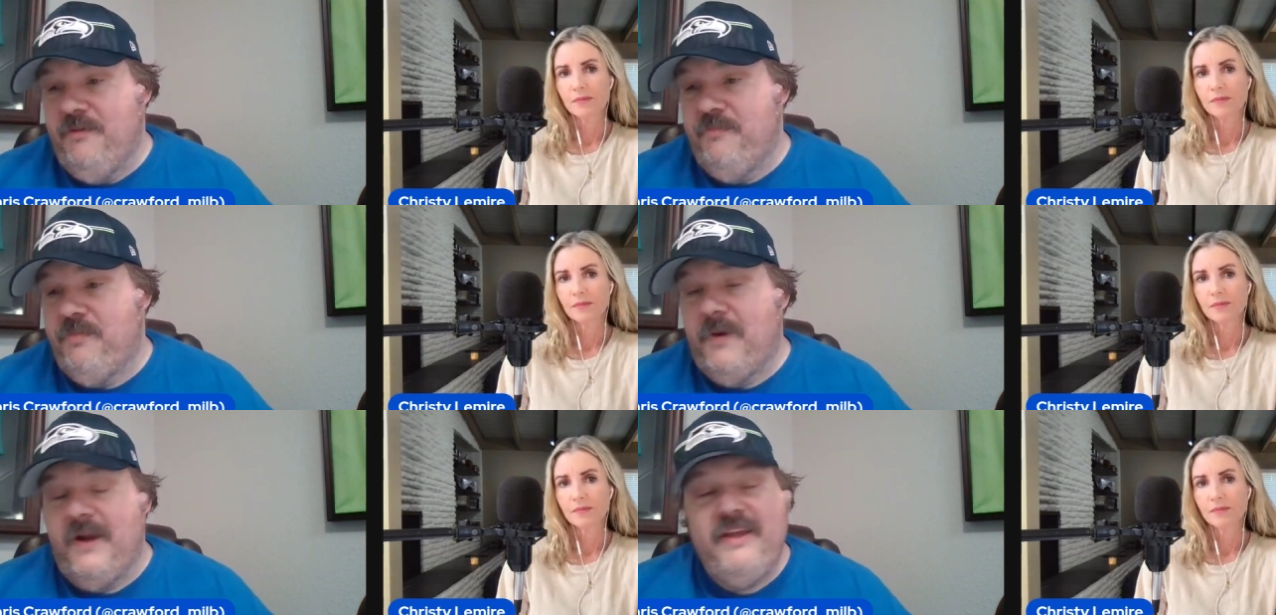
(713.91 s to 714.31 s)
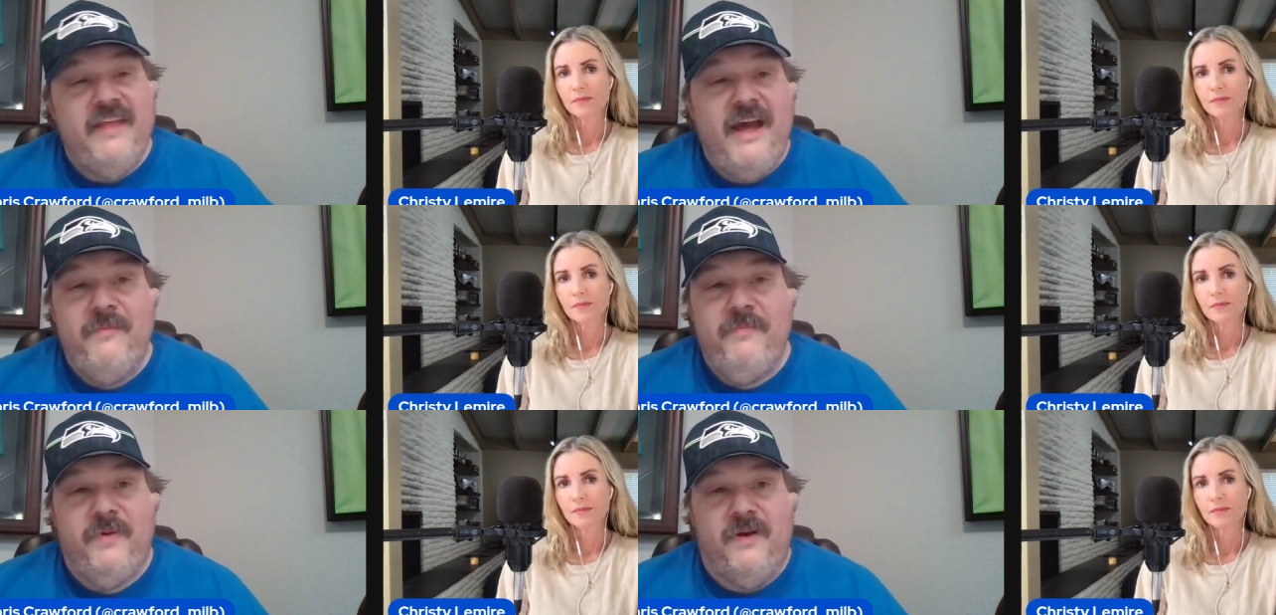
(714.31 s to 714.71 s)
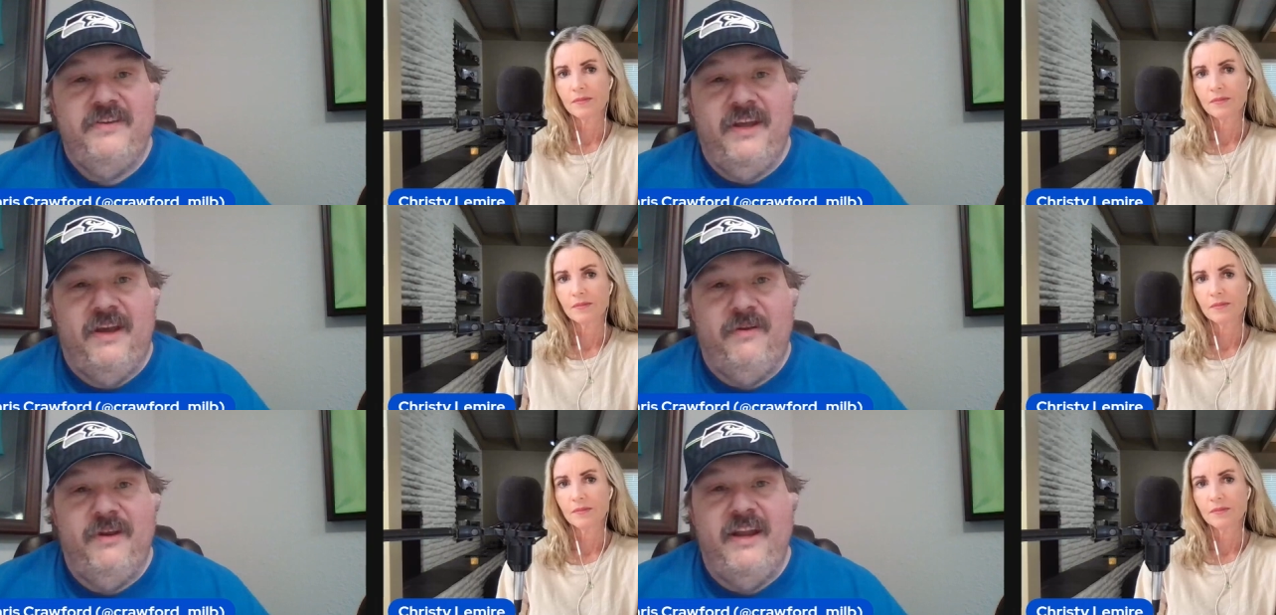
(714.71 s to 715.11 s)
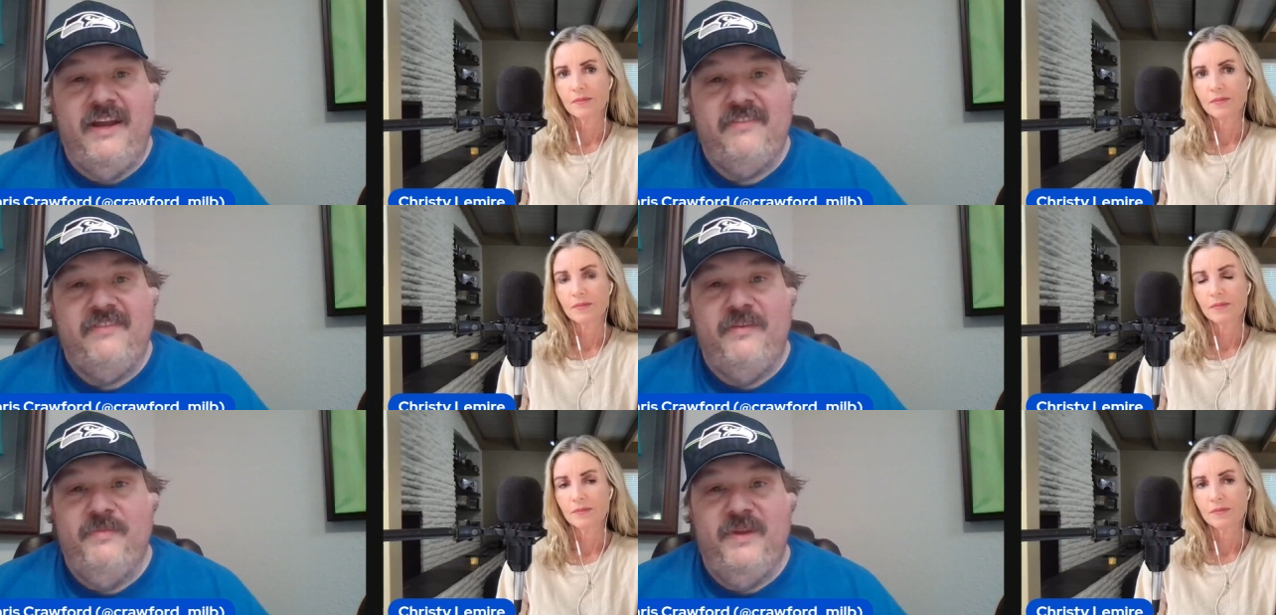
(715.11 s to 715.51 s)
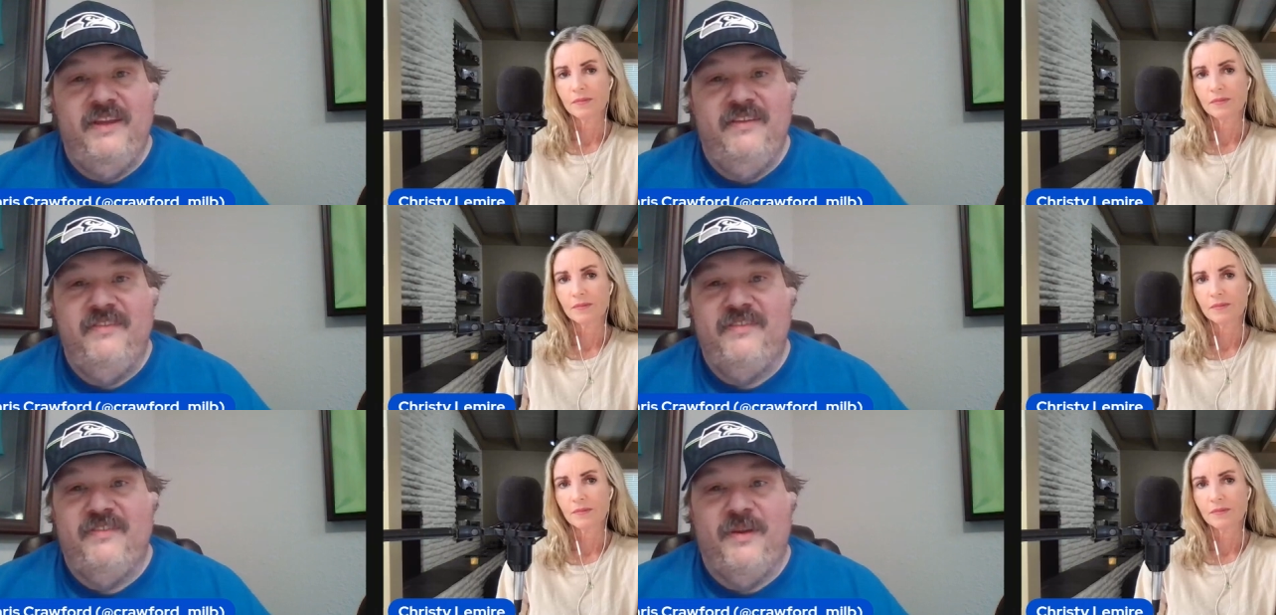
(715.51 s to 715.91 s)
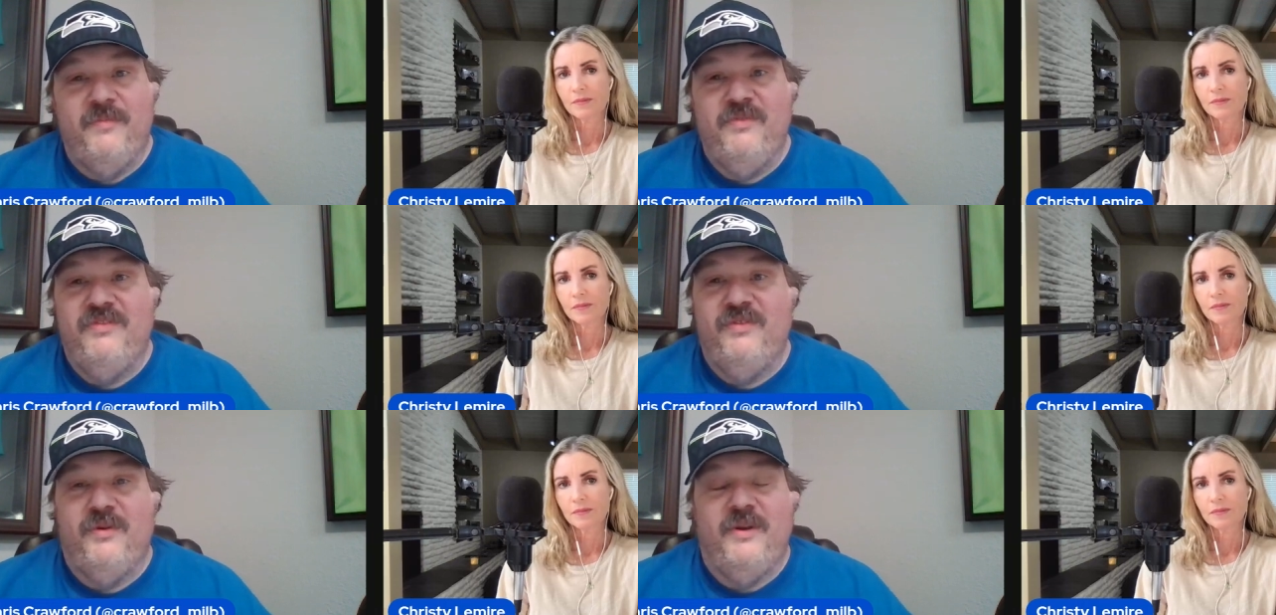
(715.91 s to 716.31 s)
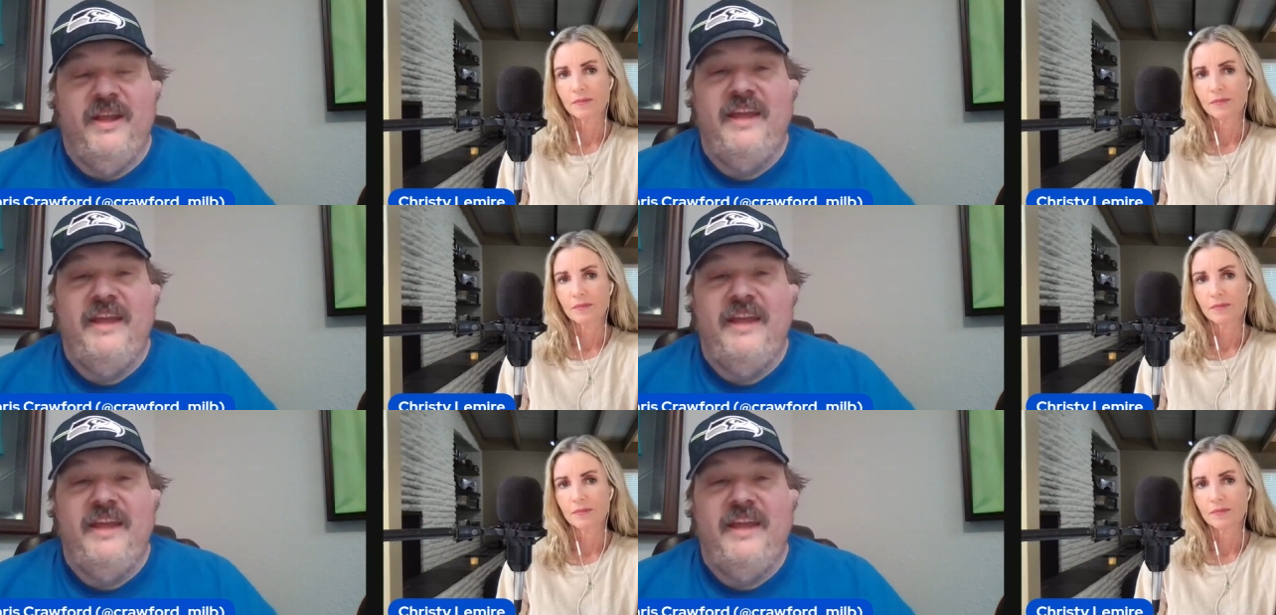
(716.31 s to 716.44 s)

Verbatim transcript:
Speaker 1: break that part down. It has to be some sort.